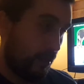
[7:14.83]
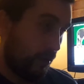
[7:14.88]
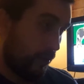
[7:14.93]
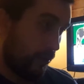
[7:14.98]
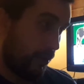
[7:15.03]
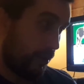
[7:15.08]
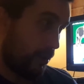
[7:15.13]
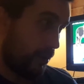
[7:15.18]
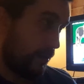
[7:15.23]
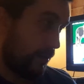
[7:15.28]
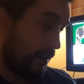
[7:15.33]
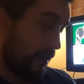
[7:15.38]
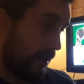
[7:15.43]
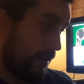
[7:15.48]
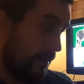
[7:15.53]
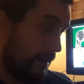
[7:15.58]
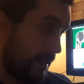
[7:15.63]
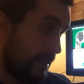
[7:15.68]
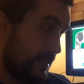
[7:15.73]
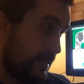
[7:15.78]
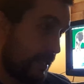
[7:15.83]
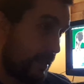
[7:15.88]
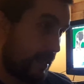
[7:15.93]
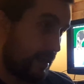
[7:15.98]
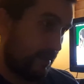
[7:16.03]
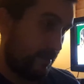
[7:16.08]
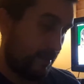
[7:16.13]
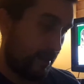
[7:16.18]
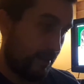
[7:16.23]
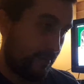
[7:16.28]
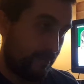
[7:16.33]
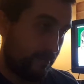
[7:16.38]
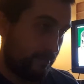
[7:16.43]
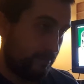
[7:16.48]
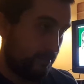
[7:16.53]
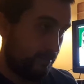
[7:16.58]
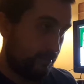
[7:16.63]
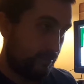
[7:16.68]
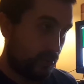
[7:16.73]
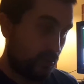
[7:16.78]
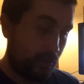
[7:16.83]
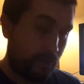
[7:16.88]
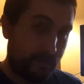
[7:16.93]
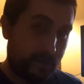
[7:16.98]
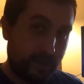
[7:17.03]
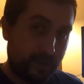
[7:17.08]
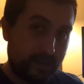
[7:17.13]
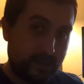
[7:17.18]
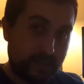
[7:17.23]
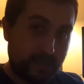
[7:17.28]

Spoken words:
Or your identity theft sort of thing.